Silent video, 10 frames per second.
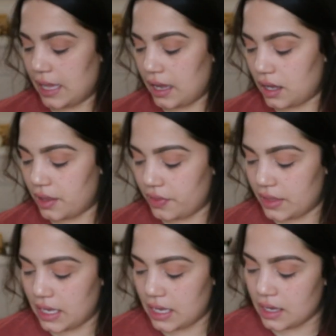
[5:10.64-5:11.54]
that on
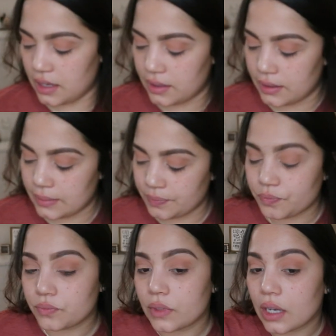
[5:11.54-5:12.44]
the
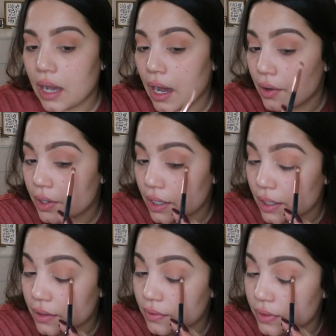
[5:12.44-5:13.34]

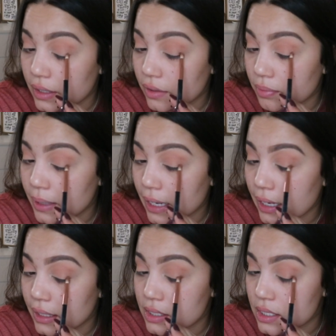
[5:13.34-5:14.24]
outer V of my
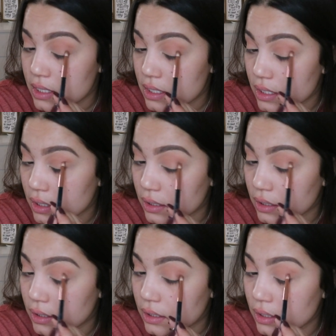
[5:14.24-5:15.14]
eye just
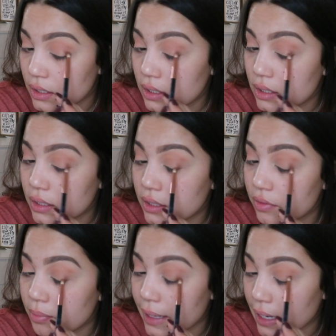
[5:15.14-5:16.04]
to
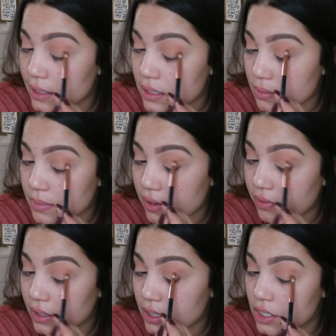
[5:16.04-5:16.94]
give my eyes some
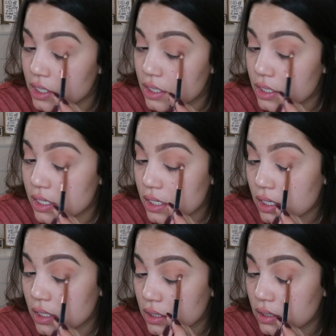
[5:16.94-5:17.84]
definition just
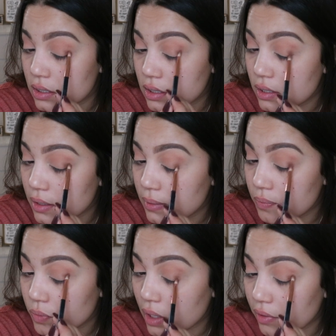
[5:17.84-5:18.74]
because
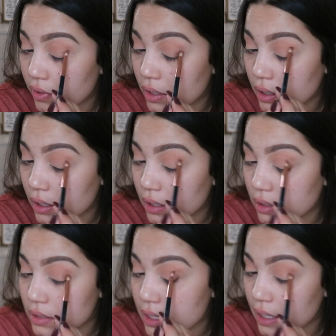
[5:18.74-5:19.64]
I feel like it
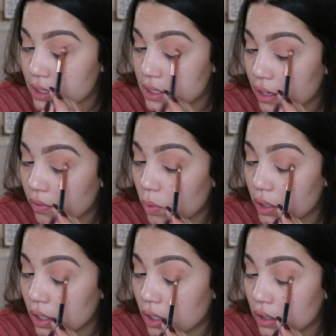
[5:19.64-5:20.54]
looks like I just have
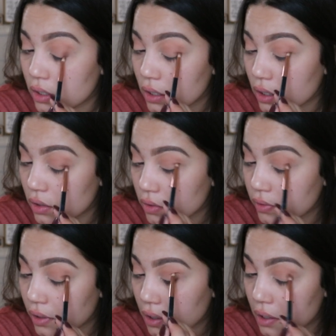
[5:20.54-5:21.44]
one color all
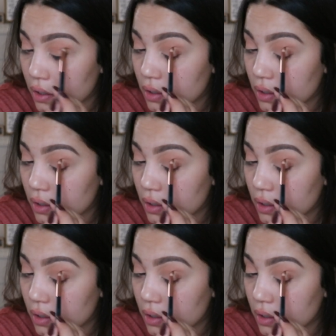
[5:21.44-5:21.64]
over.